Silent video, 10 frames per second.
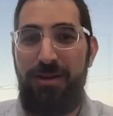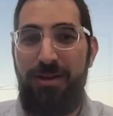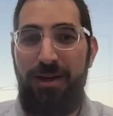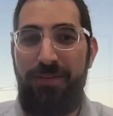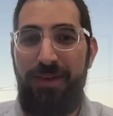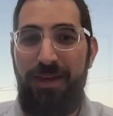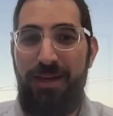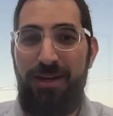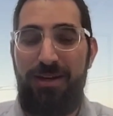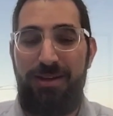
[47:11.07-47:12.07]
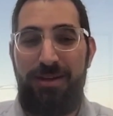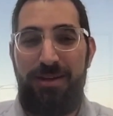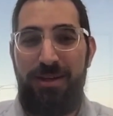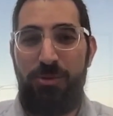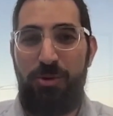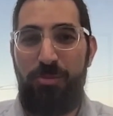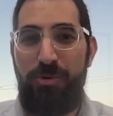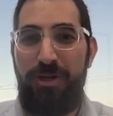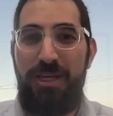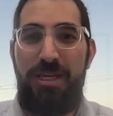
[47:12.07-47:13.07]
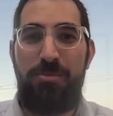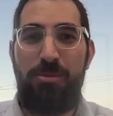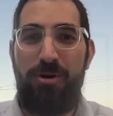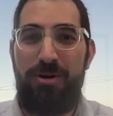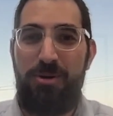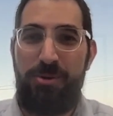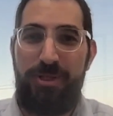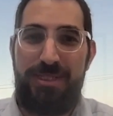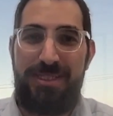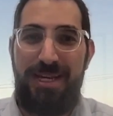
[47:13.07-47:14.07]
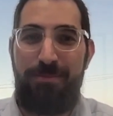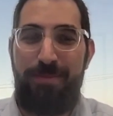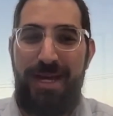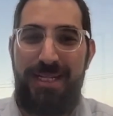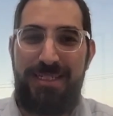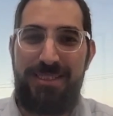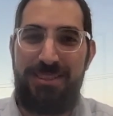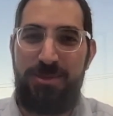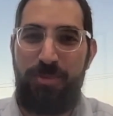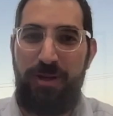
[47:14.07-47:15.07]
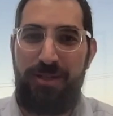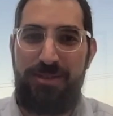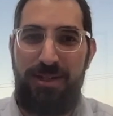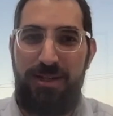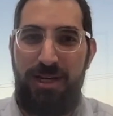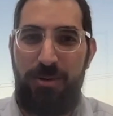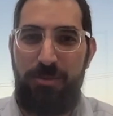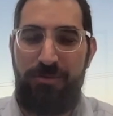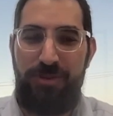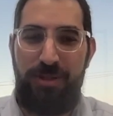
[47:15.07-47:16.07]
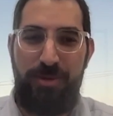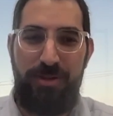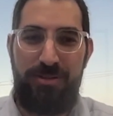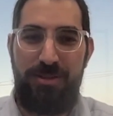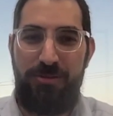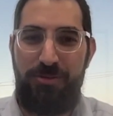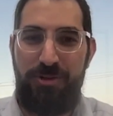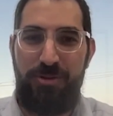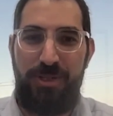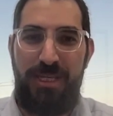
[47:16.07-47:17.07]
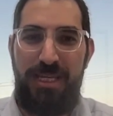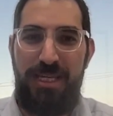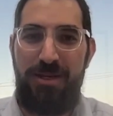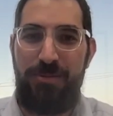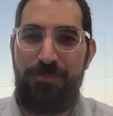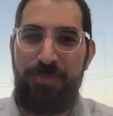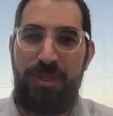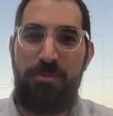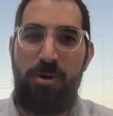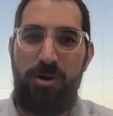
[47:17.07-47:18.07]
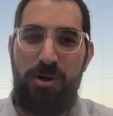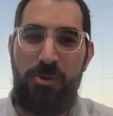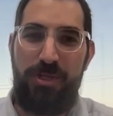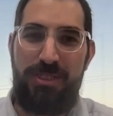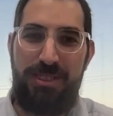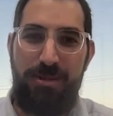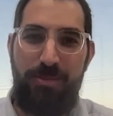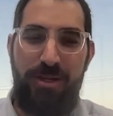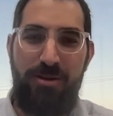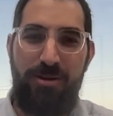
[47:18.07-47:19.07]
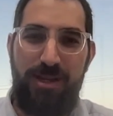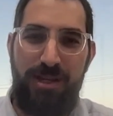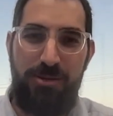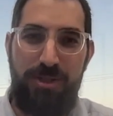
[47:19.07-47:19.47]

And then it would be emarkowitz at madisonspecs.com. If email is good for you, E Markowitz, Markowitz